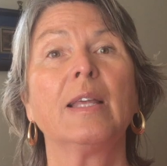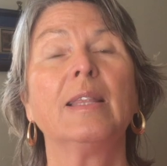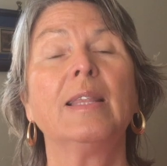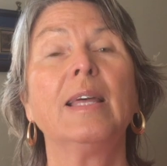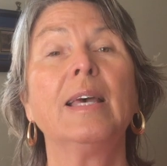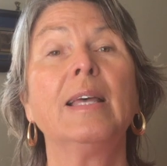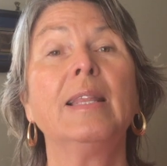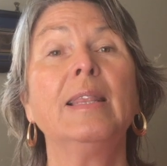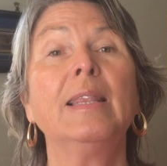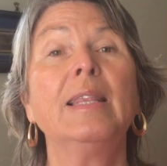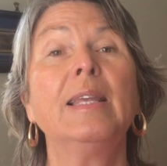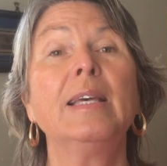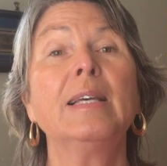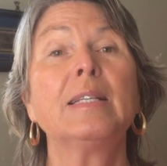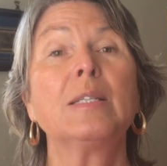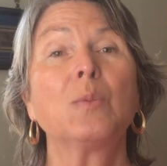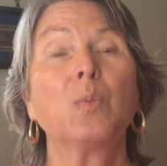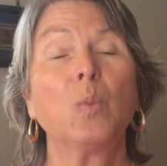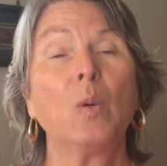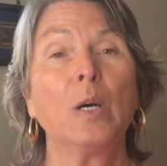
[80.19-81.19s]
then
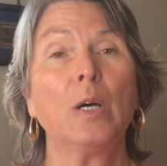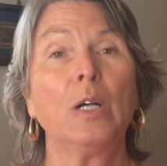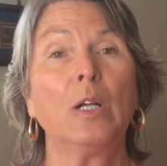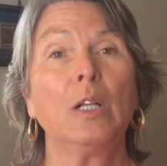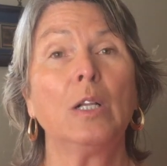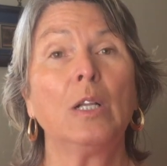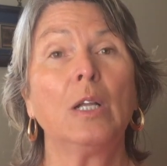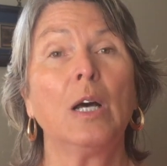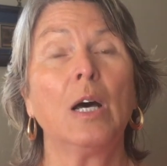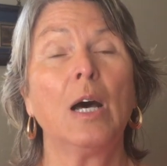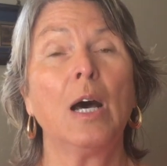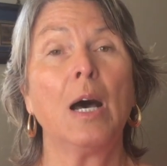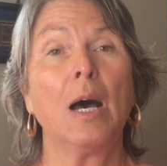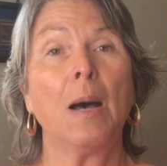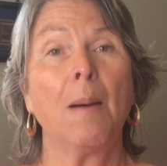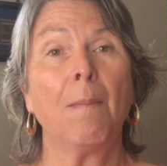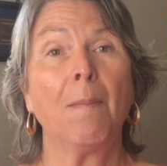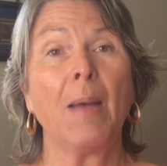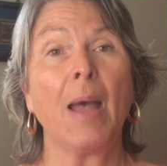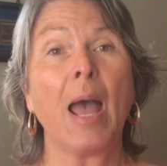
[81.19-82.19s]
this will
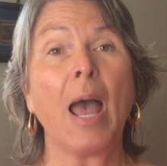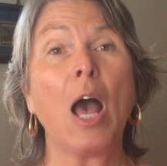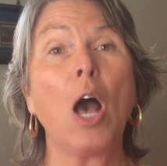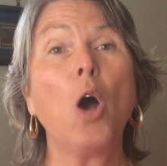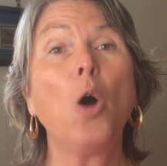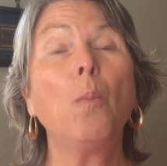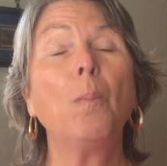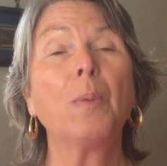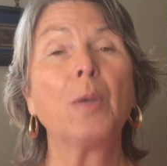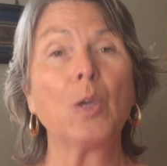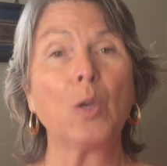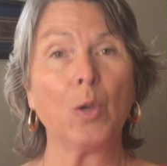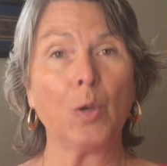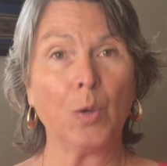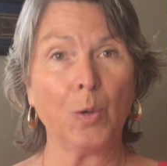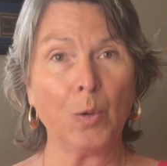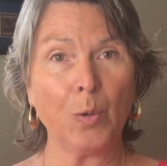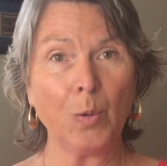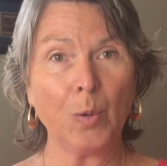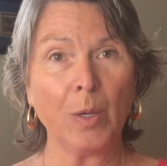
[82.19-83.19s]
help
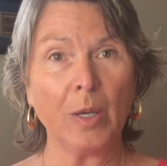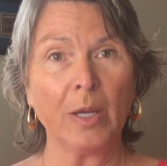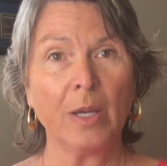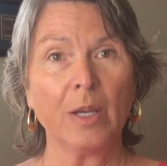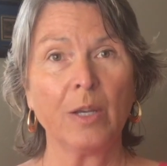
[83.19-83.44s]
you